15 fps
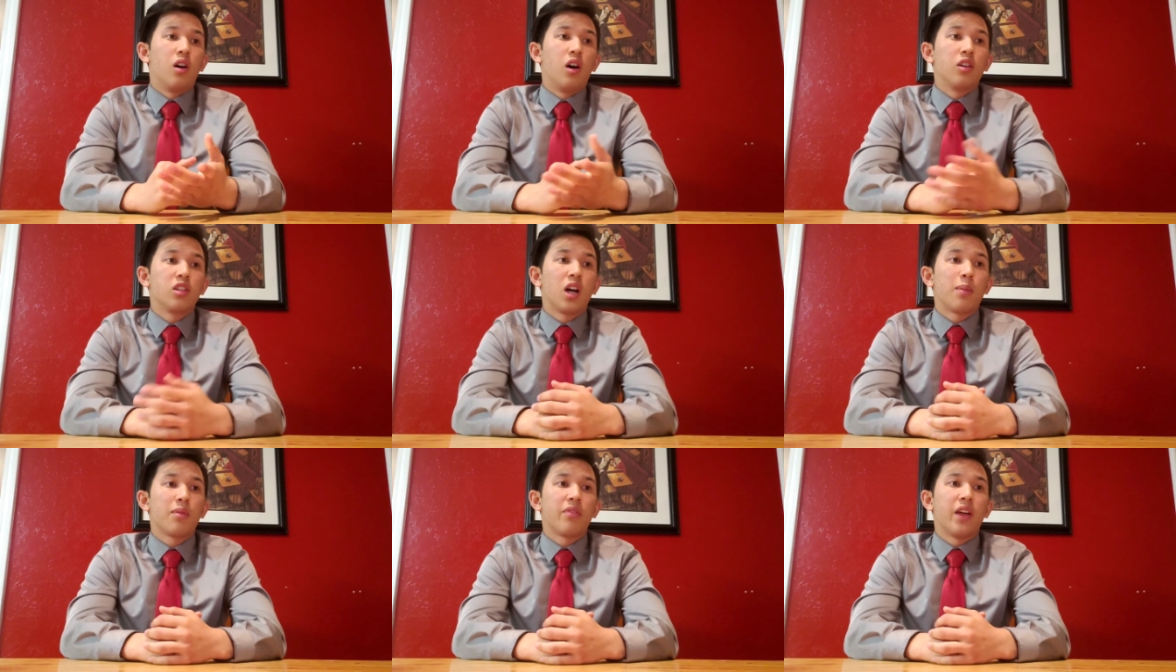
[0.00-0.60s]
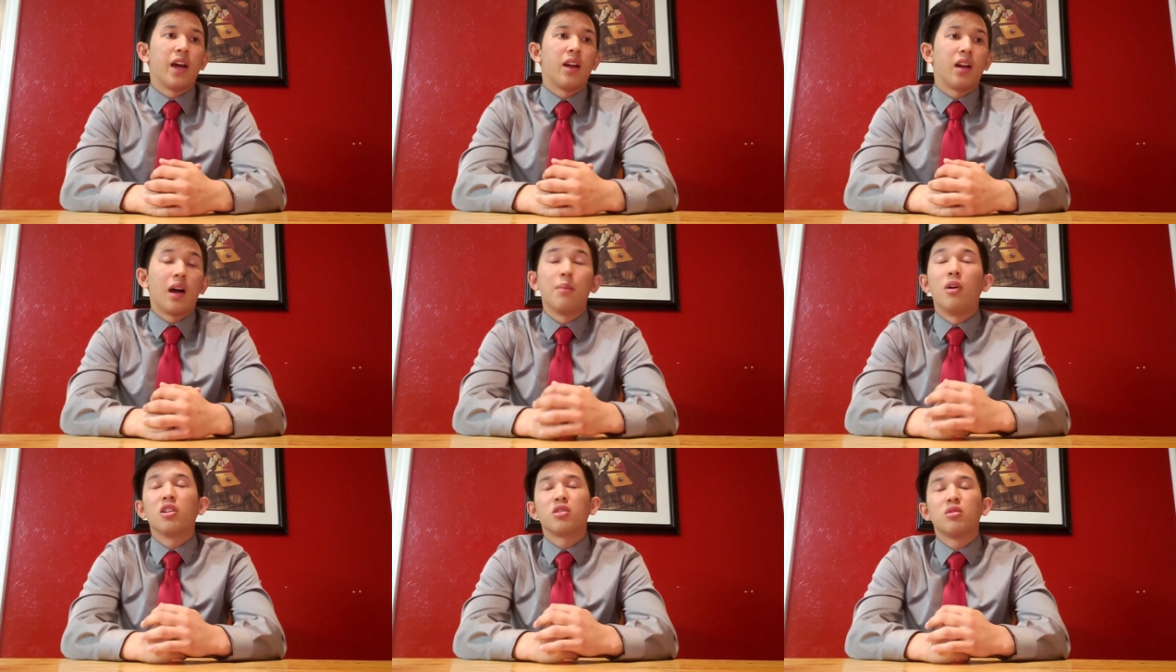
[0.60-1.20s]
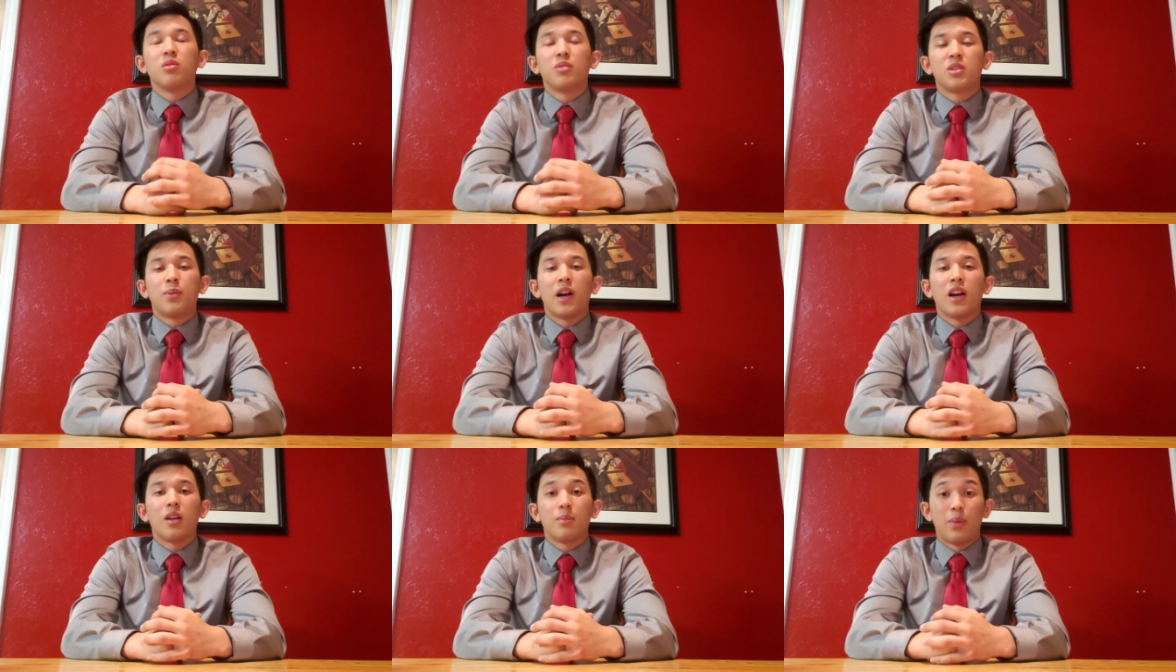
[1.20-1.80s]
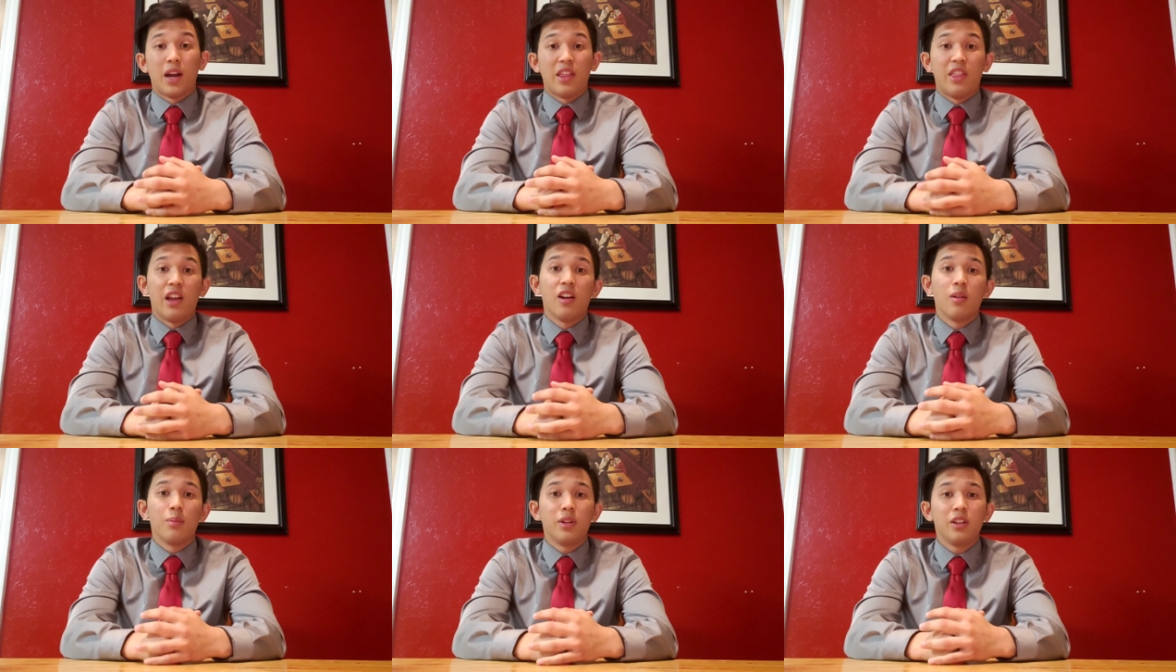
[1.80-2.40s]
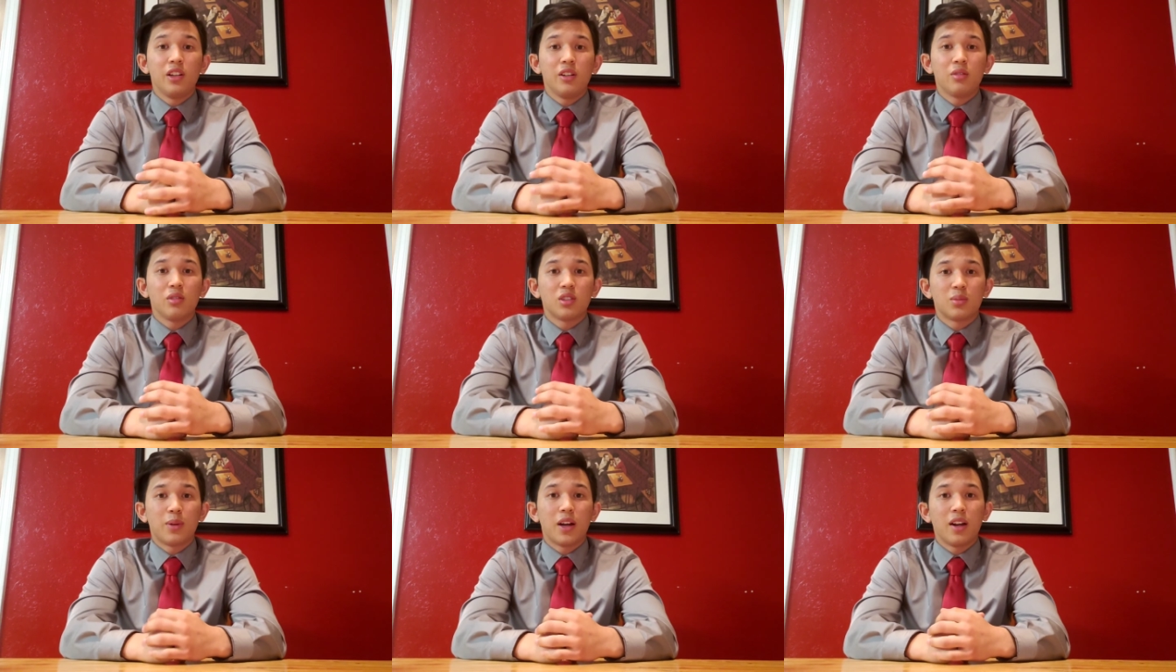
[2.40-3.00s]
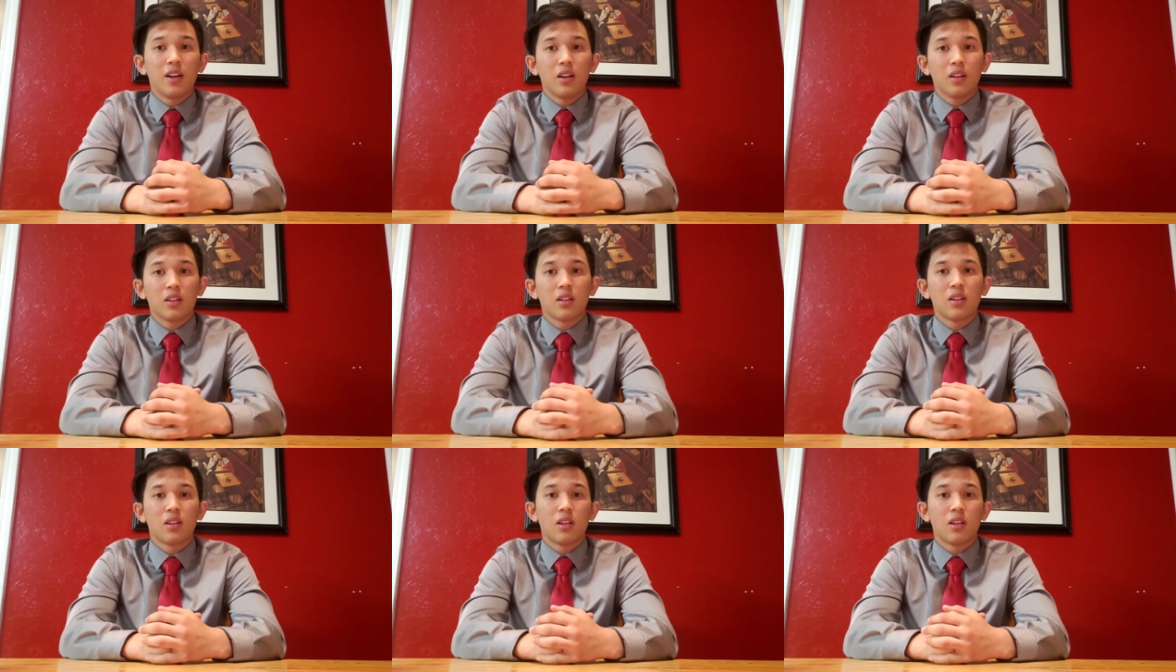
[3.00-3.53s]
on top of that, I'm also inspired by their ability to inspire.